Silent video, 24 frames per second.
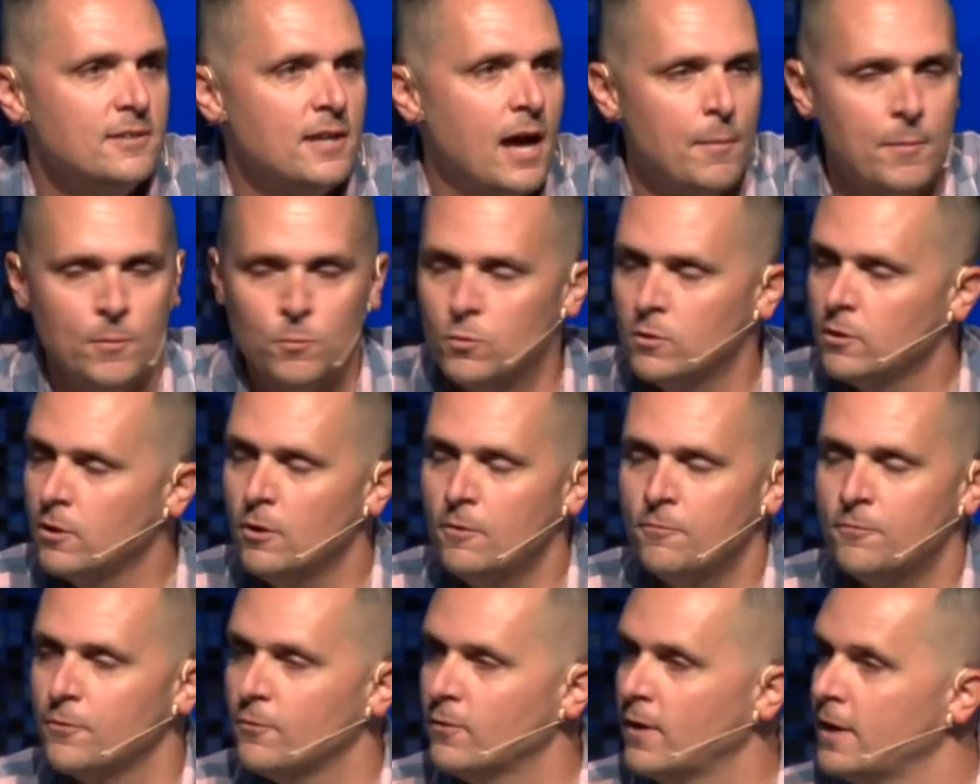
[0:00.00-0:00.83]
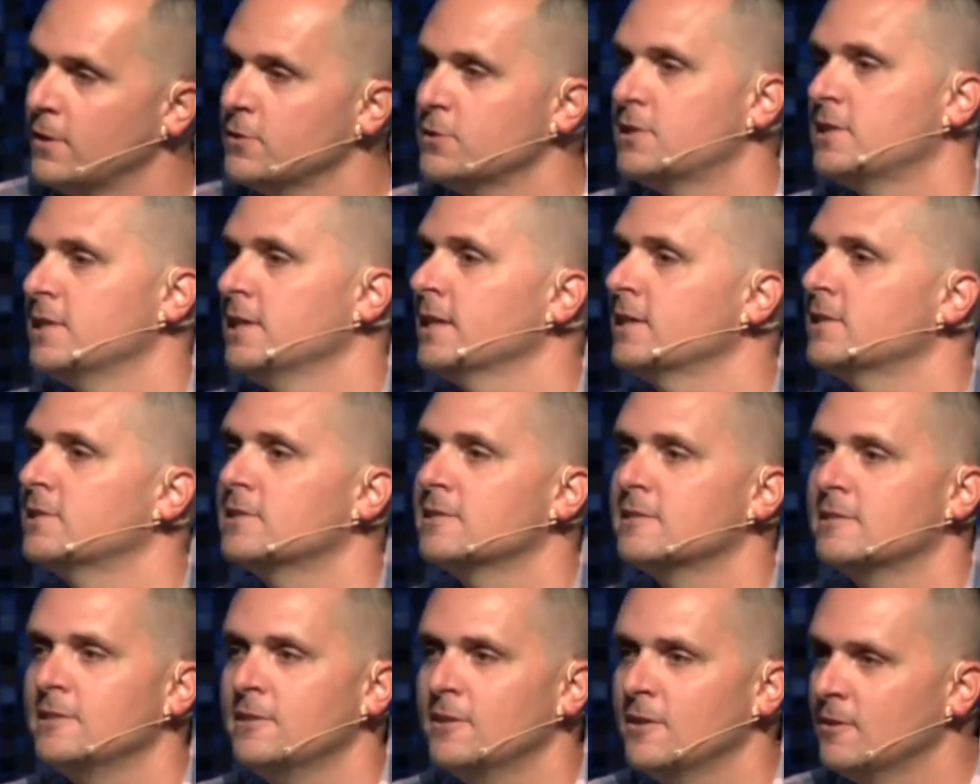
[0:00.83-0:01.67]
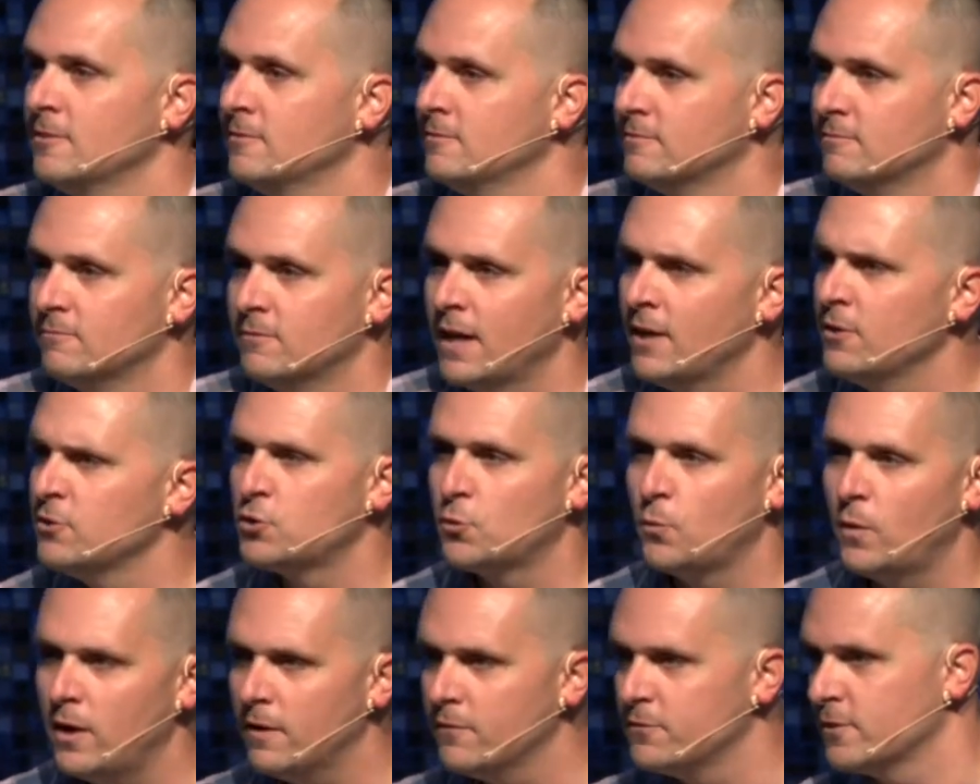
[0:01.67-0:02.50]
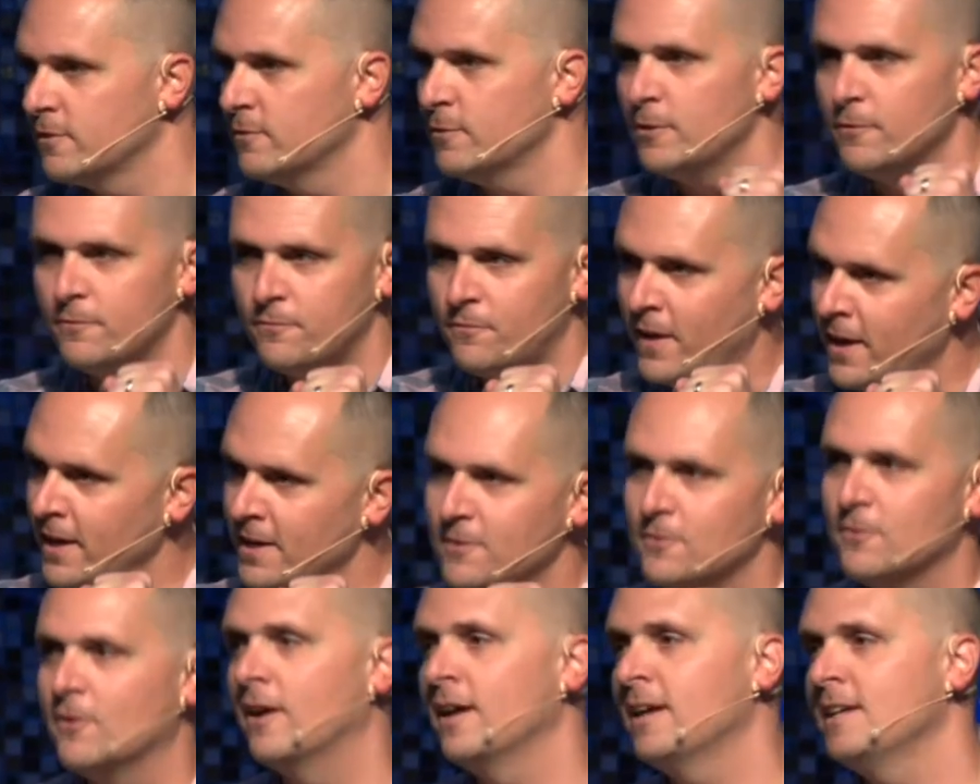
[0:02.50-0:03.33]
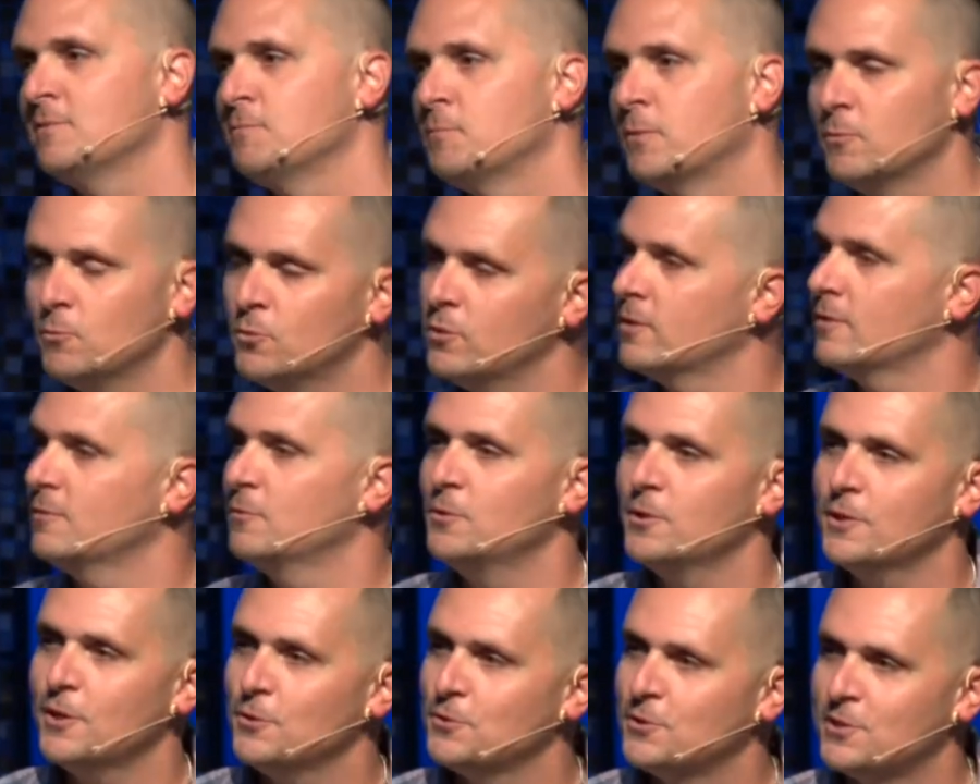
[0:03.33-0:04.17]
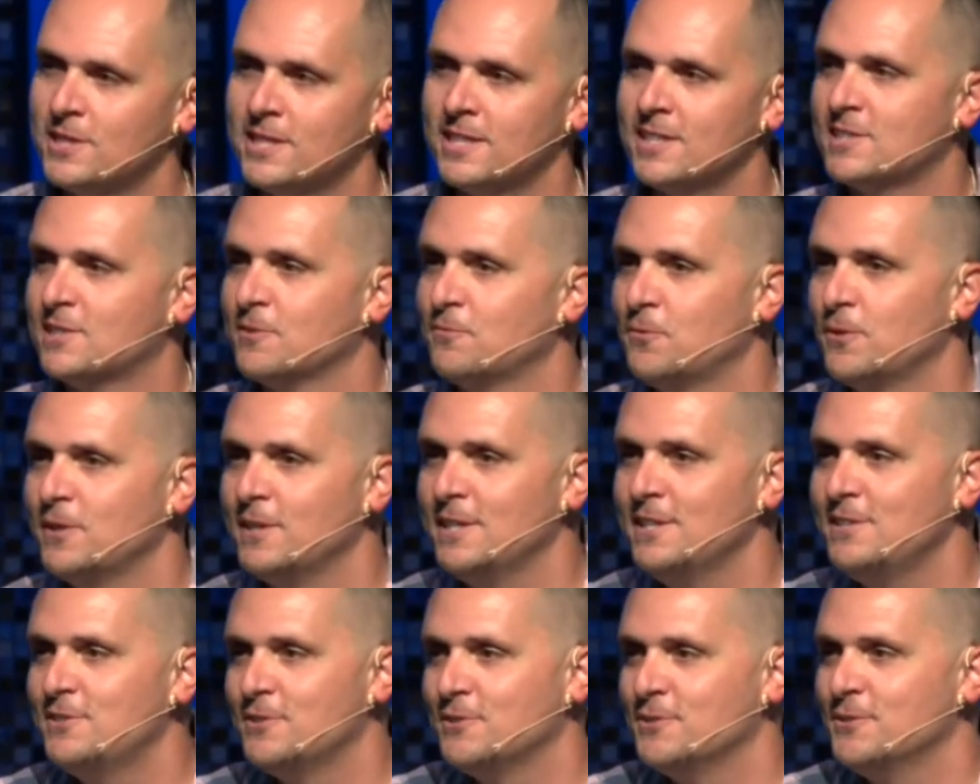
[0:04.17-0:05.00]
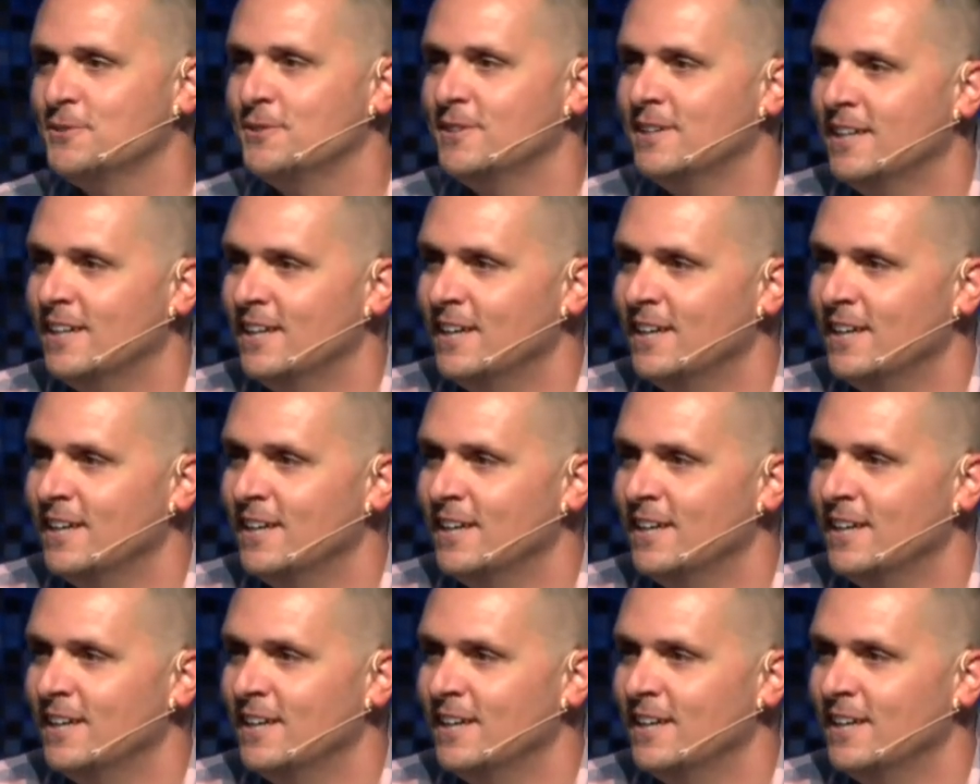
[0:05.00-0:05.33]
I mean, we'll go for round six, you know. Round 12 is a real fight, right? But we'll, we'll go six if we need to.